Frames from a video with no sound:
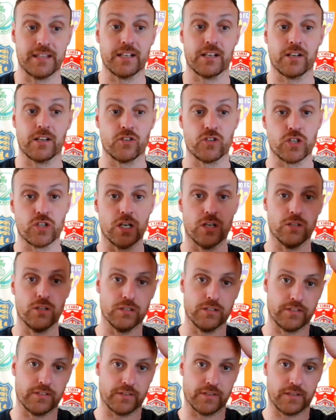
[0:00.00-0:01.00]
they
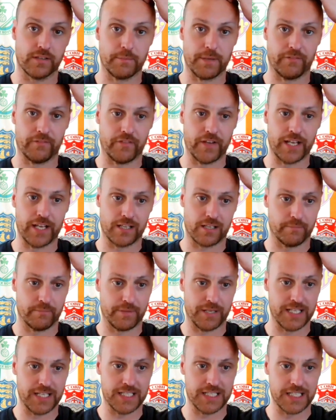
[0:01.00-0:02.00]
controlled the midfield
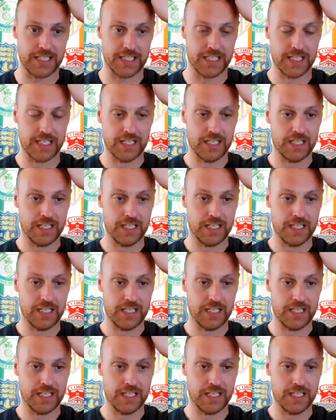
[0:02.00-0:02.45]
completely